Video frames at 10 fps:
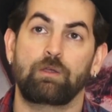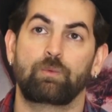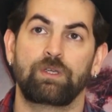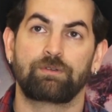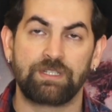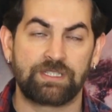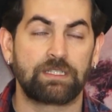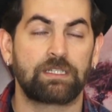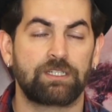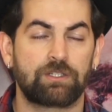We
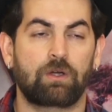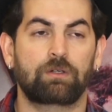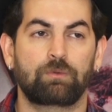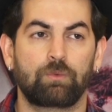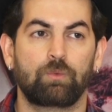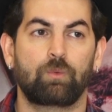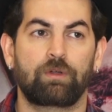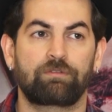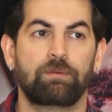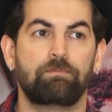recently shot one
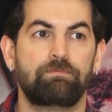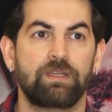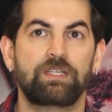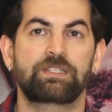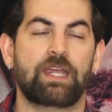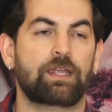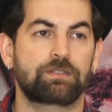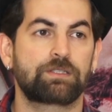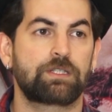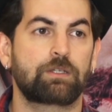of the biggest
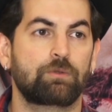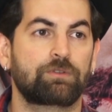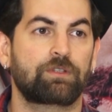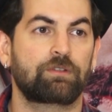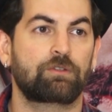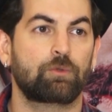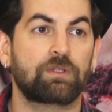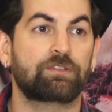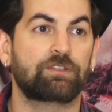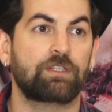action sequences you
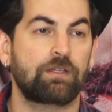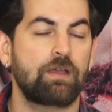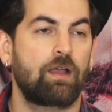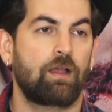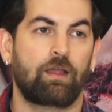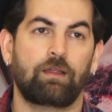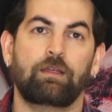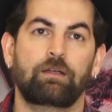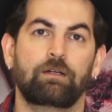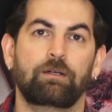will see
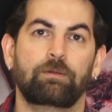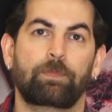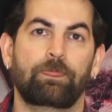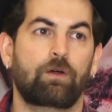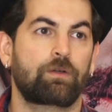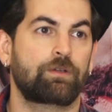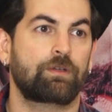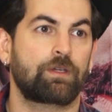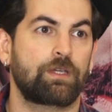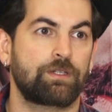on
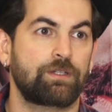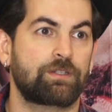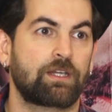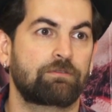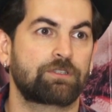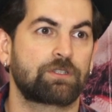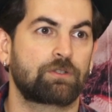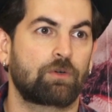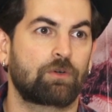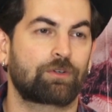Indian
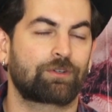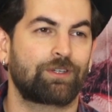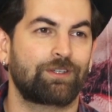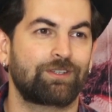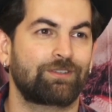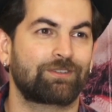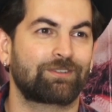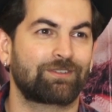television or Indian